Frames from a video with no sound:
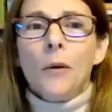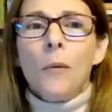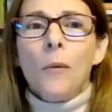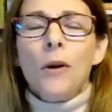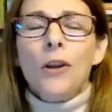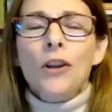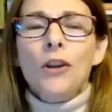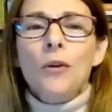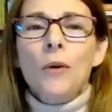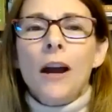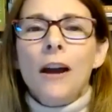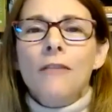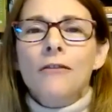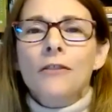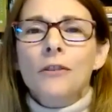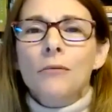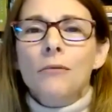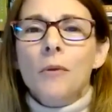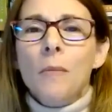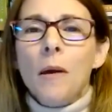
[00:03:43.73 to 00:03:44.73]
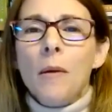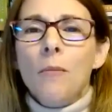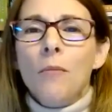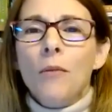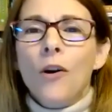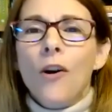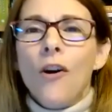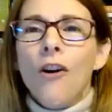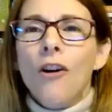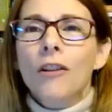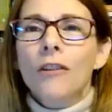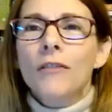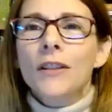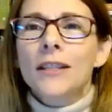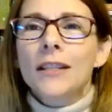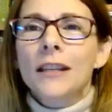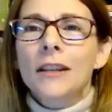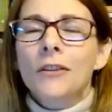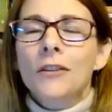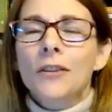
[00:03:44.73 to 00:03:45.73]
when you have to remember all of the
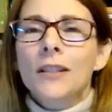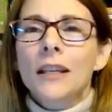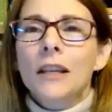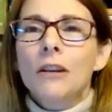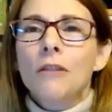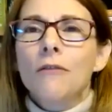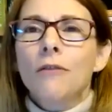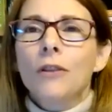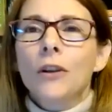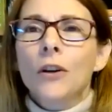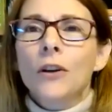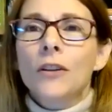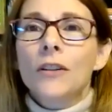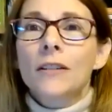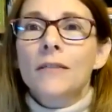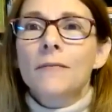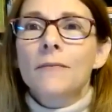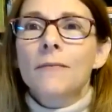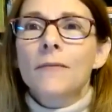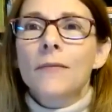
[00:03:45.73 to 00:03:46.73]
skills that you've learned.